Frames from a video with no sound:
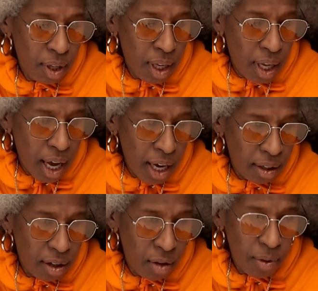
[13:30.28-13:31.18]
and
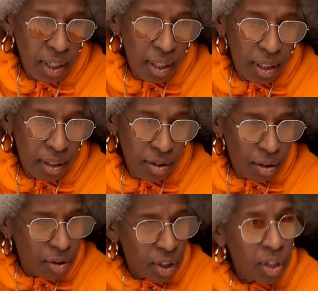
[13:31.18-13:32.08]
going, you know,
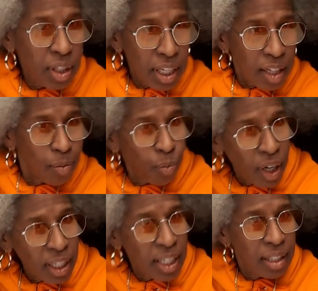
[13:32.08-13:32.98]
just seeing what
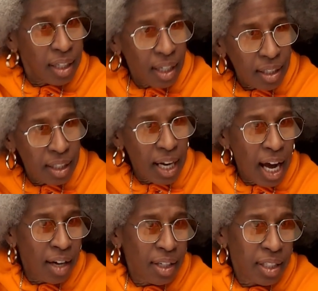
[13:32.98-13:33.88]
he does and
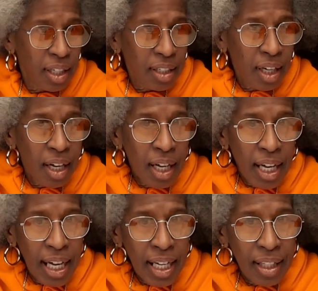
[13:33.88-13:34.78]
how he does
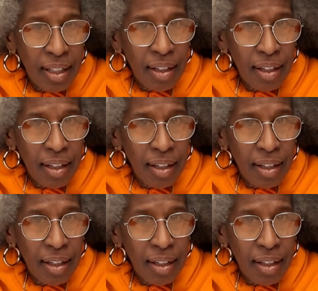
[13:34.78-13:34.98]
it,